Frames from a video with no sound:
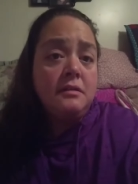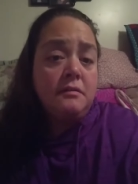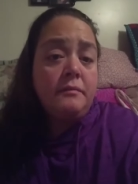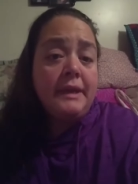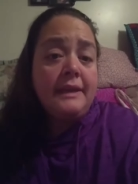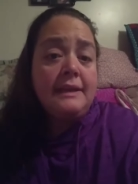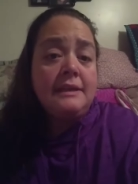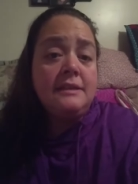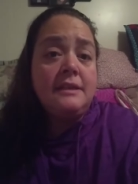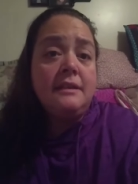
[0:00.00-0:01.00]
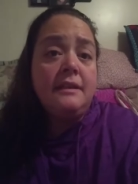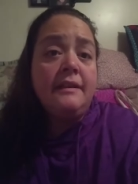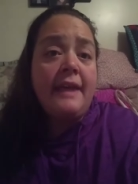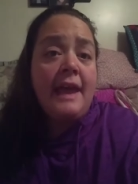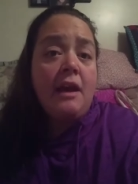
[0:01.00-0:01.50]
because
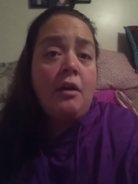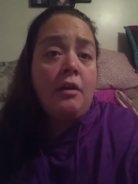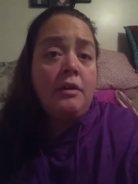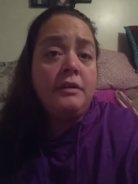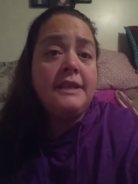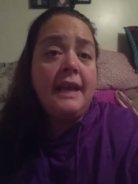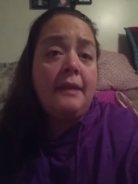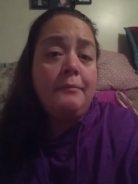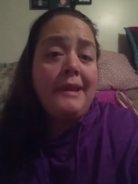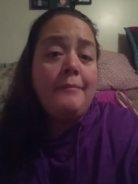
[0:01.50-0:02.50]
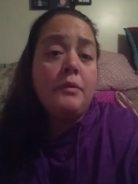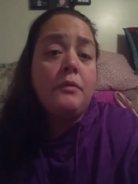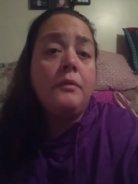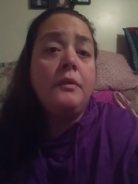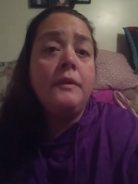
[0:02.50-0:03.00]
they are telling people